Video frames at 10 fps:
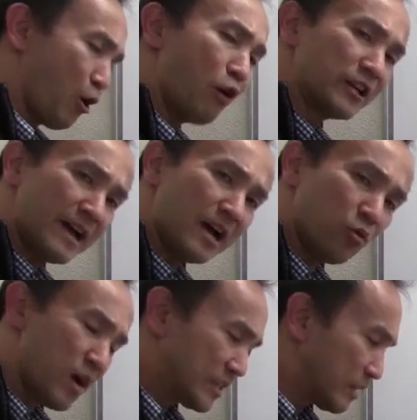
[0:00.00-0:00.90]
it that
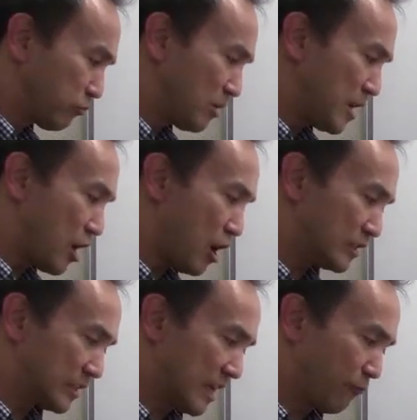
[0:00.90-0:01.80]
way simply
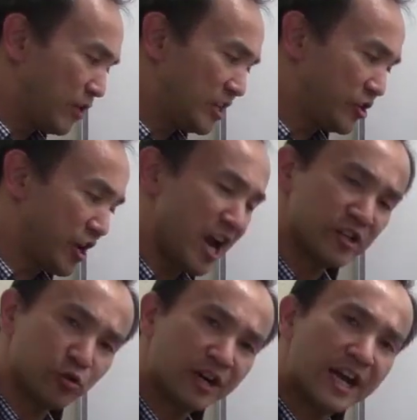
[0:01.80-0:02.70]
because if we change,
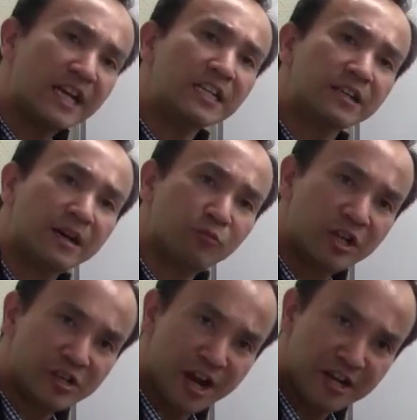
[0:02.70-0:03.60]
or anytime we
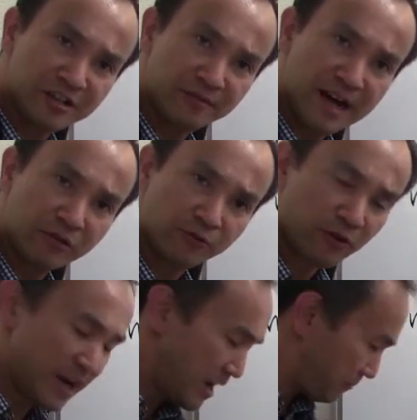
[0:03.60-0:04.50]
change the value for
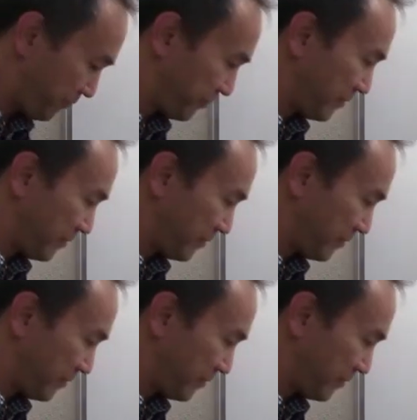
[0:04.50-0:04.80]
M,